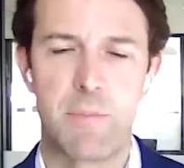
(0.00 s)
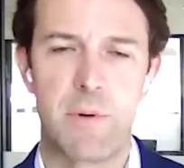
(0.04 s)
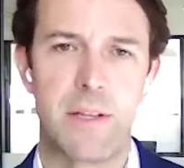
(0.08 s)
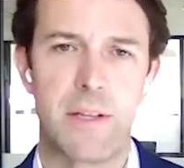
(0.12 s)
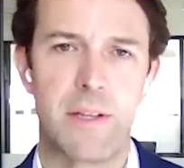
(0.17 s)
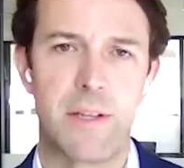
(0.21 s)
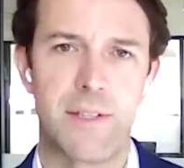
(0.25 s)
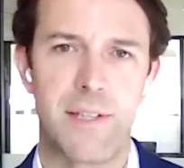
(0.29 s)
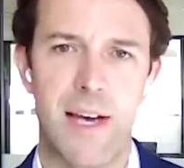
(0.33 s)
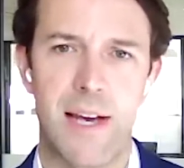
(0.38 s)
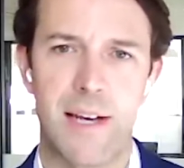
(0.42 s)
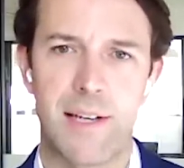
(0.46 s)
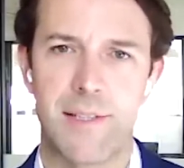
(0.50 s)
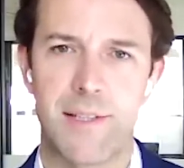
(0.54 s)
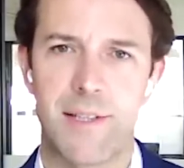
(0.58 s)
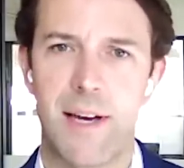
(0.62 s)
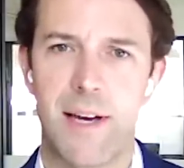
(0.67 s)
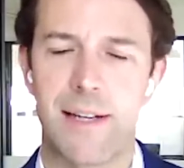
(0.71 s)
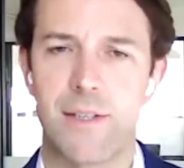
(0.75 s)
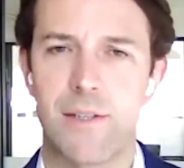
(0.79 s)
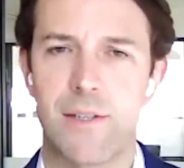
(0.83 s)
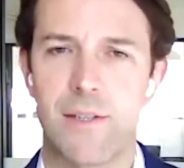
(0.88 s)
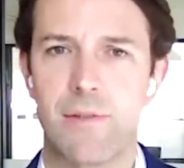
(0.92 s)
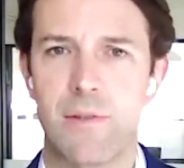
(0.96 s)
but in the tech
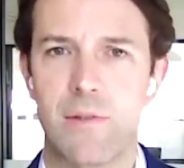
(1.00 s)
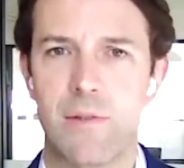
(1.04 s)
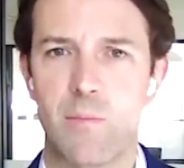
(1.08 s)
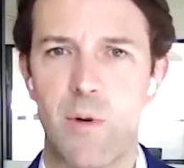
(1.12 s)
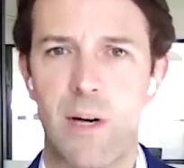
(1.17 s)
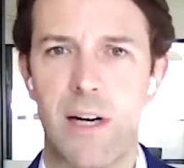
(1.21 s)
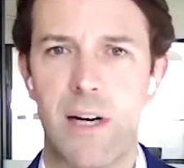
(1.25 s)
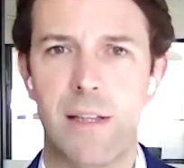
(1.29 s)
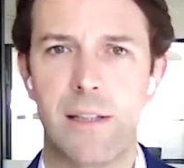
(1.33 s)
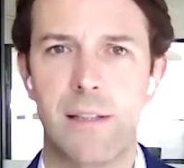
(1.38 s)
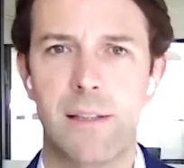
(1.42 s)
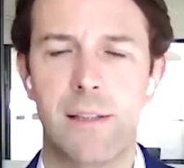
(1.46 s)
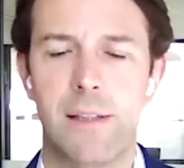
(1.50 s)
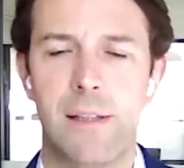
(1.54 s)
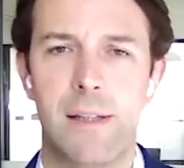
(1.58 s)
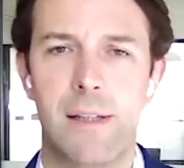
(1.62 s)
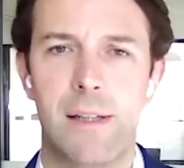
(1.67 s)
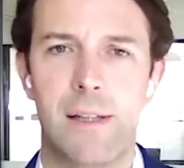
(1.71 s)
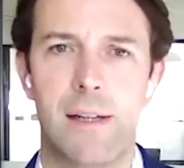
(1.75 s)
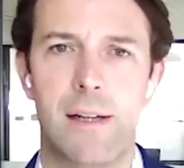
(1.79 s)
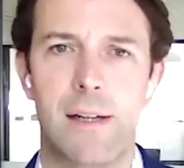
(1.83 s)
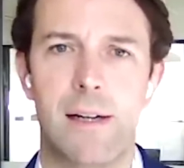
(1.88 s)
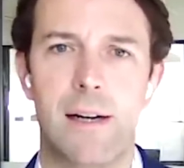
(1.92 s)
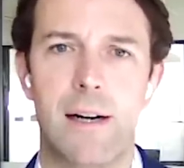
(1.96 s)
sector as well.
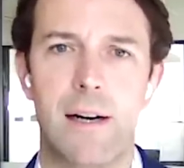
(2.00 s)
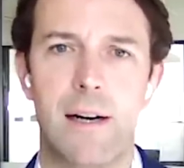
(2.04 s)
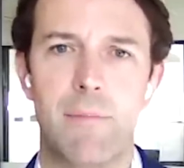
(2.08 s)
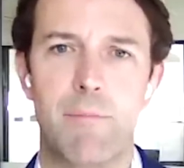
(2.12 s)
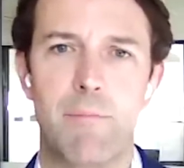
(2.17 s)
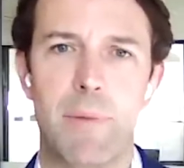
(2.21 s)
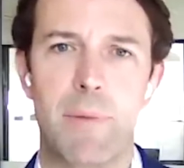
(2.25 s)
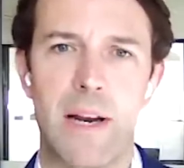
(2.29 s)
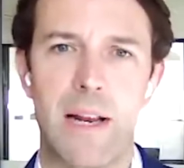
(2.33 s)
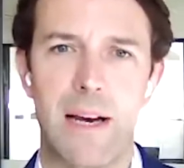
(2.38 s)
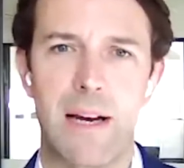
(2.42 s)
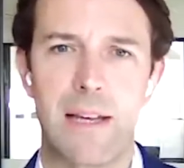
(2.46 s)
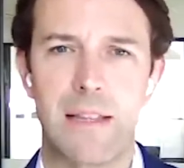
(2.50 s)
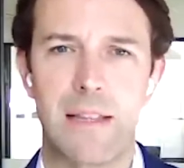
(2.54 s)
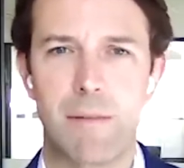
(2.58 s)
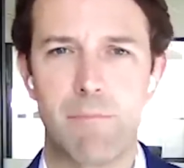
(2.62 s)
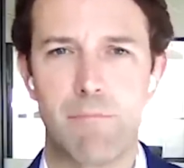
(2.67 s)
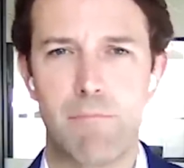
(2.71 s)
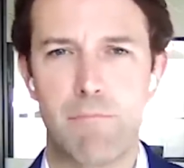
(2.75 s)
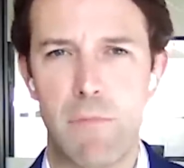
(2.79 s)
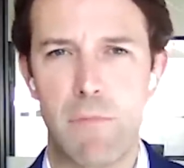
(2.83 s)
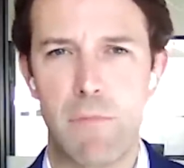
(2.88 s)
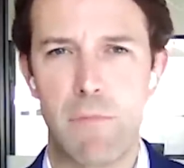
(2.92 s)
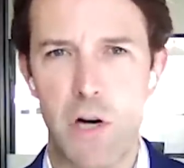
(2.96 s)
But at the
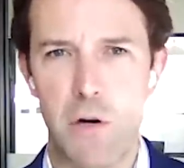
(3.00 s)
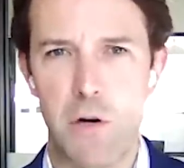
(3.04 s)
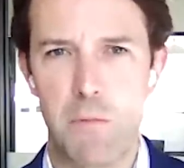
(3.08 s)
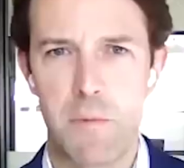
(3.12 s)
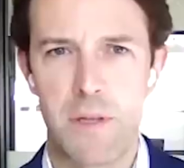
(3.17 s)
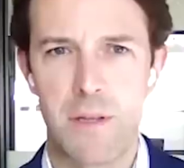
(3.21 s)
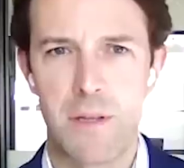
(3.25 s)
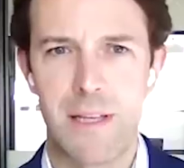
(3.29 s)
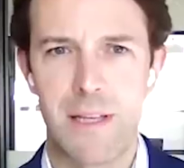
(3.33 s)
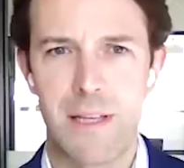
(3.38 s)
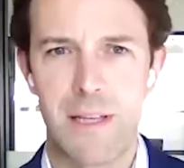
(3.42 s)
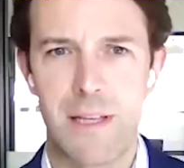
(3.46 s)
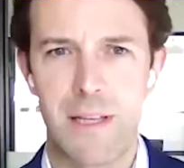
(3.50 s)
moment,